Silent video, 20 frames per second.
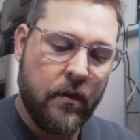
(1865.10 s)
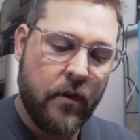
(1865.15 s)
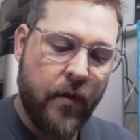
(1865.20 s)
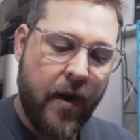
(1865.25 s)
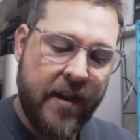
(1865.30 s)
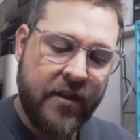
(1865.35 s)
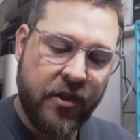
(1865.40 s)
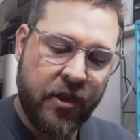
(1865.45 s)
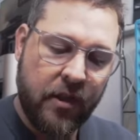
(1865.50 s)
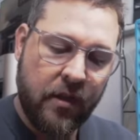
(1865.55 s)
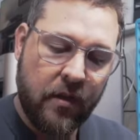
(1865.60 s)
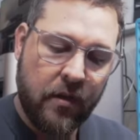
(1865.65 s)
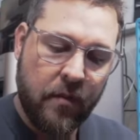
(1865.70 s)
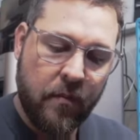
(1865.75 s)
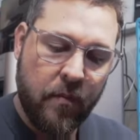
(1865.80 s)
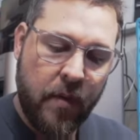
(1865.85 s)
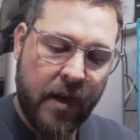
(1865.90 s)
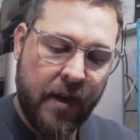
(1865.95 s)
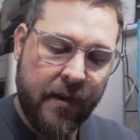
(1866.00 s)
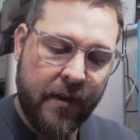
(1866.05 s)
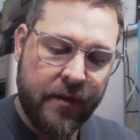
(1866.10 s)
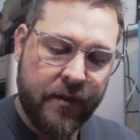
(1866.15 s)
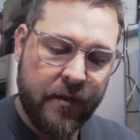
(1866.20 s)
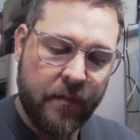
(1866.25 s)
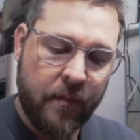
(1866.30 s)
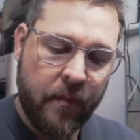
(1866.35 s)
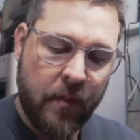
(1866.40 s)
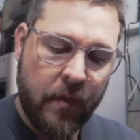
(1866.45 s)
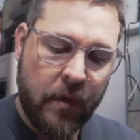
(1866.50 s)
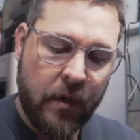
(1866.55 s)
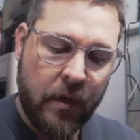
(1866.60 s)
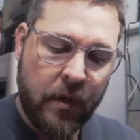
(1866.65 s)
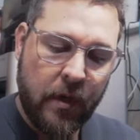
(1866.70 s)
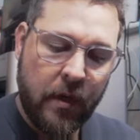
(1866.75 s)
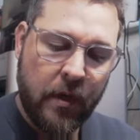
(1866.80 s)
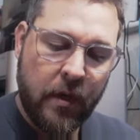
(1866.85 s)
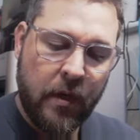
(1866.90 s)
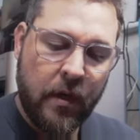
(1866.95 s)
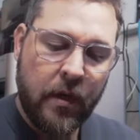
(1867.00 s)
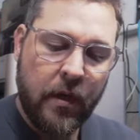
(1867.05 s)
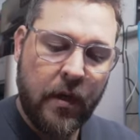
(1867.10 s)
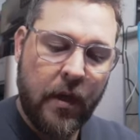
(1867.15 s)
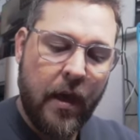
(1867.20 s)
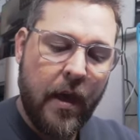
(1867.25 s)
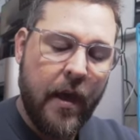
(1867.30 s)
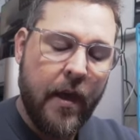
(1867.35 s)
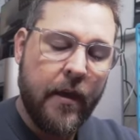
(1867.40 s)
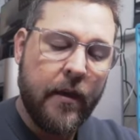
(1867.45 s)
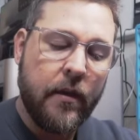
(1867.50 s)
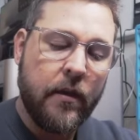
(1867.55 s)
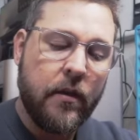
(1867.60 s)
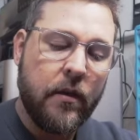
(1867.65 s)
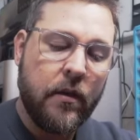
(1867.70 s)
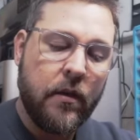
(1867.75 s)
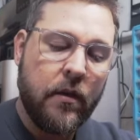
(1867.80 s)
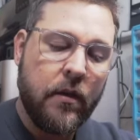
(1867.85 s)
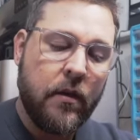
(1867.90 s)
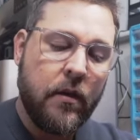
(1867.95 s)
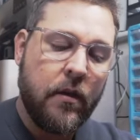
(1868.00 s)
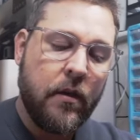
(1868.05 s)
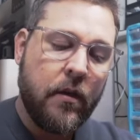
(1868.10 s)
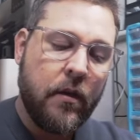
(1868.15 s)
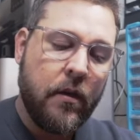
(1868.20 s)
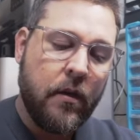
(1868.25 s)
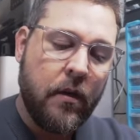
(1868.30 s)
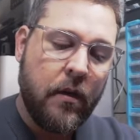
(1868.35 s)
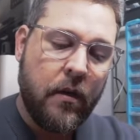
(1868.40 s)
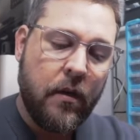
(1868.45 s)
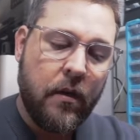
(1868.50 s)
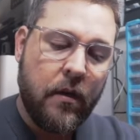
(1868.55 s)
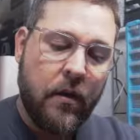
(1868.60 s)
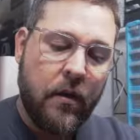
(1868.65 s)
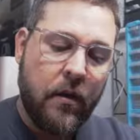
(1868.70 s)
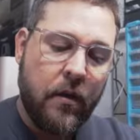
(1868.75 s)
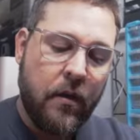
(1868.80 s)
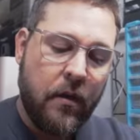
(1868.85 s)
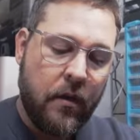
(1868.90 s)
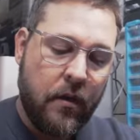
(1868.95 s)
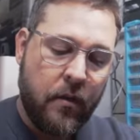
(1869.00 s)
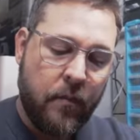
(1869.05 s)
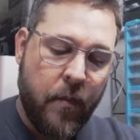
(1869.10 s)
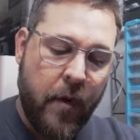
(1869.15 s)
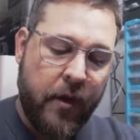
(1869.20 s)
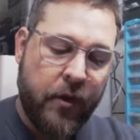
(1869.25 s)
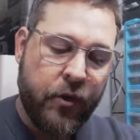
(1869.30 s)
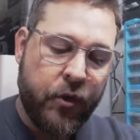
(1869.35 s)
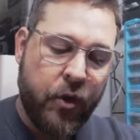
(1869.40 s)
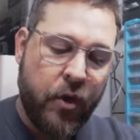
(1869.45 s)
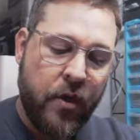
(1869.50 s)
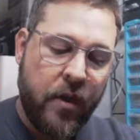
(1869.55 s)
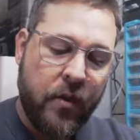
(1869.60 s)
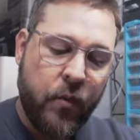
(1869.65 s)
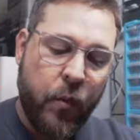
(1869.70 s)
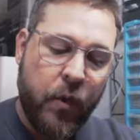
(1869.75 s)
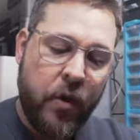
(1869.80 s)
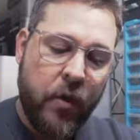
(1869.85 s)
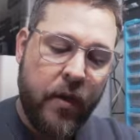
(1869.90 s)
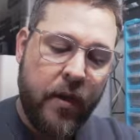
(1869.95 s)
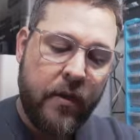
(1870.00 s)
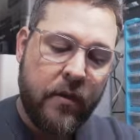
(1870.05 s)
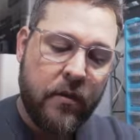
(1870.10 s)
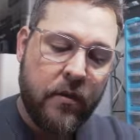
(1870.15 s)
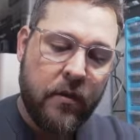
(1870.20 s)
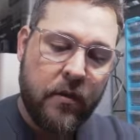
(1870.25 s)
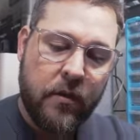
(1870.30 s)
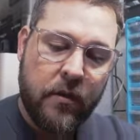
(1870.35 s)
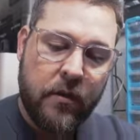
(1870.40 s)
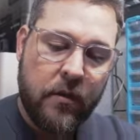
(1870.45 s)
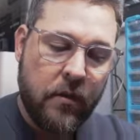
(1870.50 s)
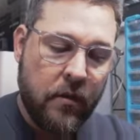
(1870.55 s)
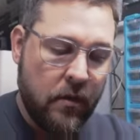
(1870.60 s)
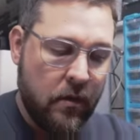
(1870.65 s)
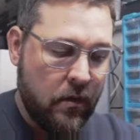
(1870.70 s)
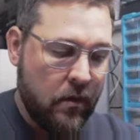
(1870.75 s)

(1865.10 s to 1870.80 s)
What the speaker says: ratchet mechanism, and make sure that when you insert it,